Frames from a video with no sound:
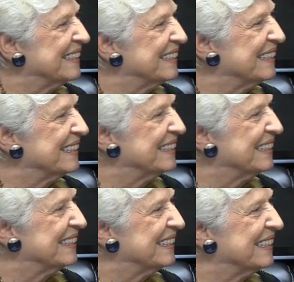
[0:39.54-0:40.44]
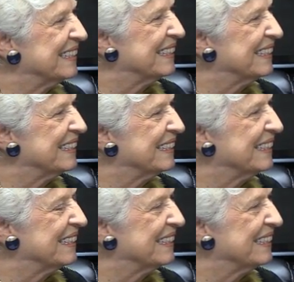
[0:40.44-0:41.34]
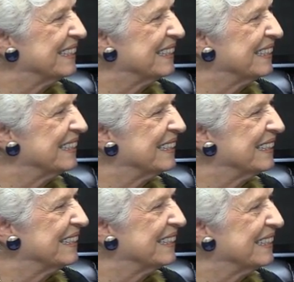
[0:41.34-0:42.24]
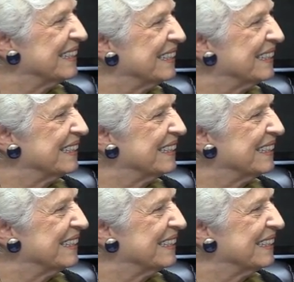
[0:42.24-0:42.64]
[no speech]